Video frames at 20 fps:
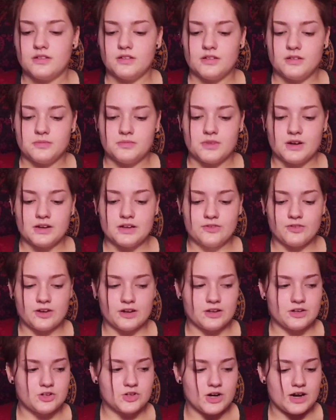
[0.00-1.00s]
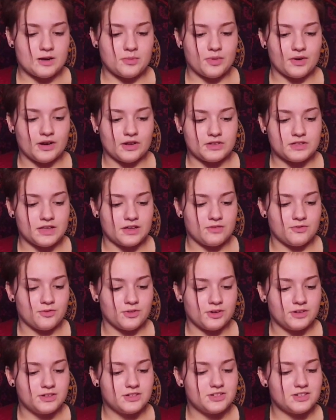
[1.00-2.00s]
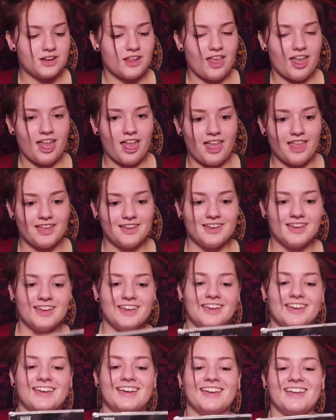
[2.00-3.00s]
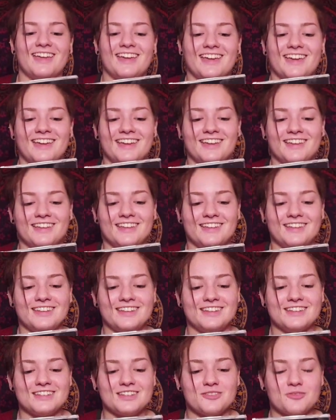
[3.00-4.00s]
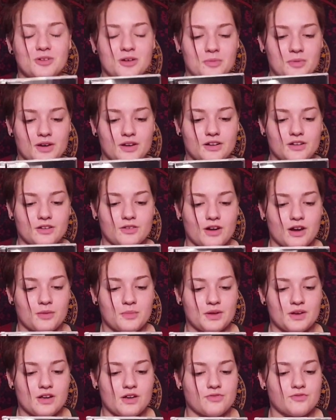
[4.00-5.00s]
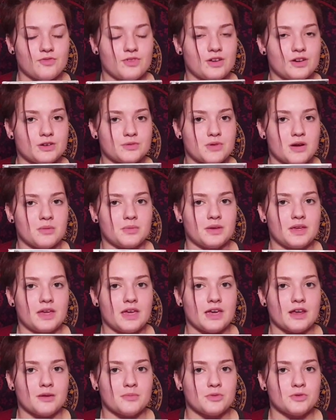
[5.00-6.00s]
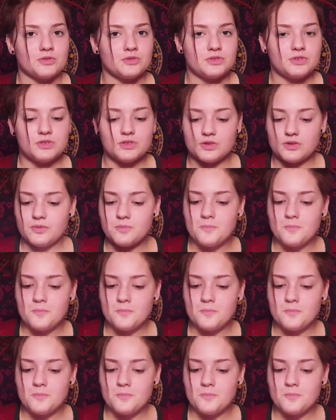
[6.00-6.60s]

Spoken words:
I'm not even going to try to pronounce that in French. And the one I'm going to recommend off of here is probably Animals.